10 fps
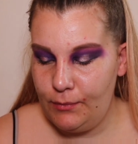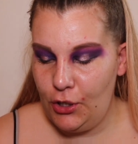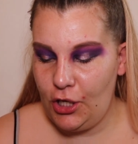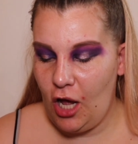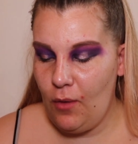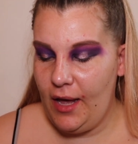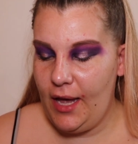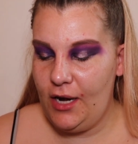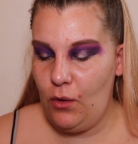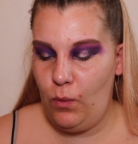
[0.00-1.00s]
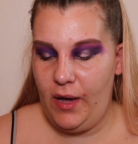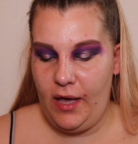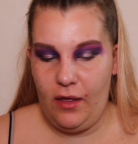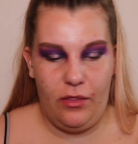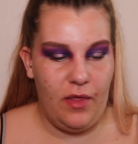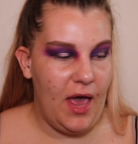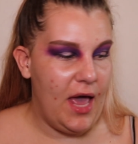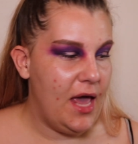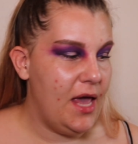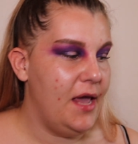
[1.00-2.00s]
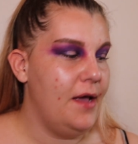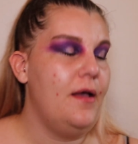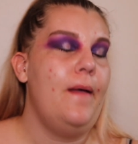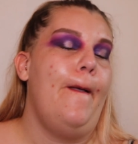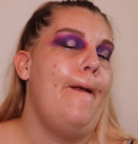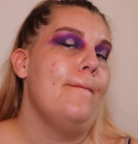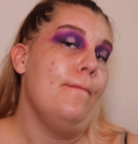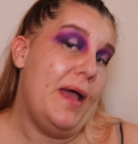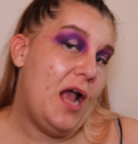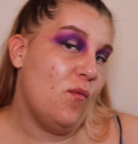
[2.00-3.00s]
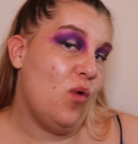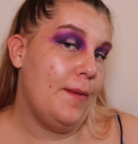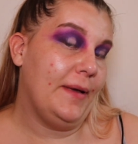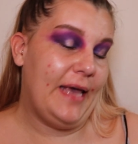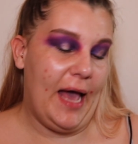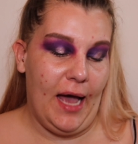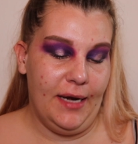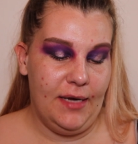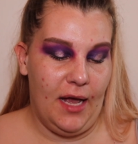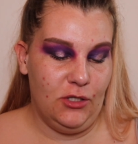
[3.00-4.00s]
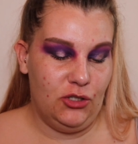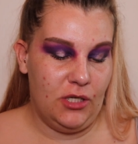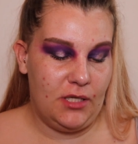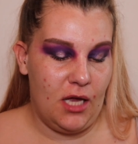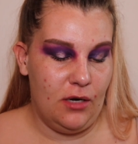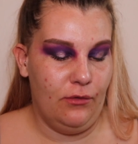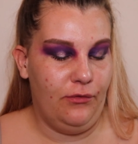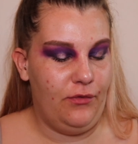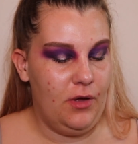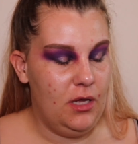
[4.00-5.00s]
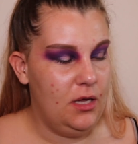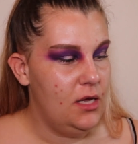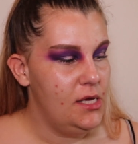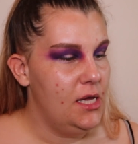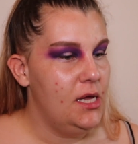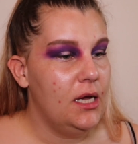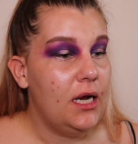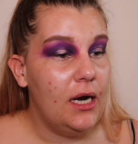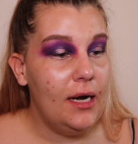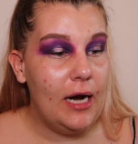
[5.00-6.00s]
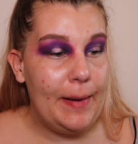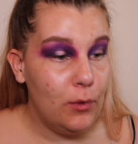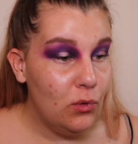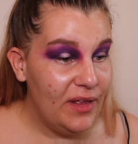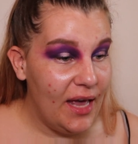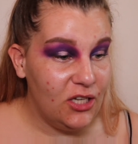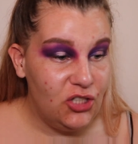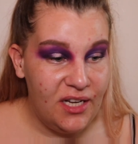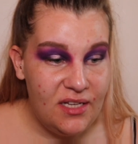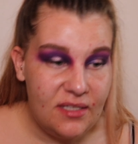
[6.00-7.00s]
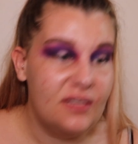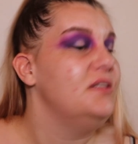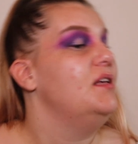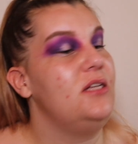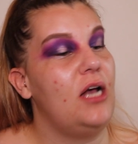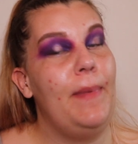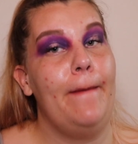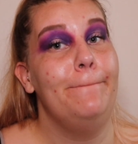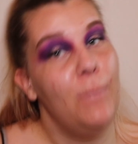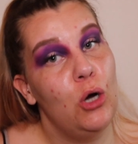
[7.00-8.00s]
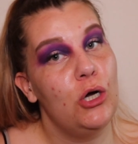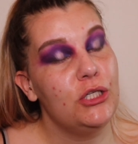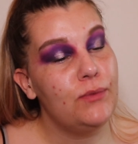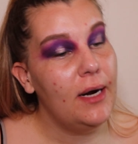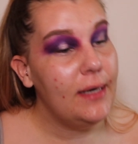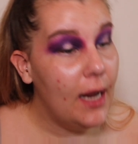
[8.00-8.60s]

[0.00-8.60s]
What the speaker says: I'm going to go in with a makeup wipe again and just kind of clear up all the edges, because it does look a bit bonkers right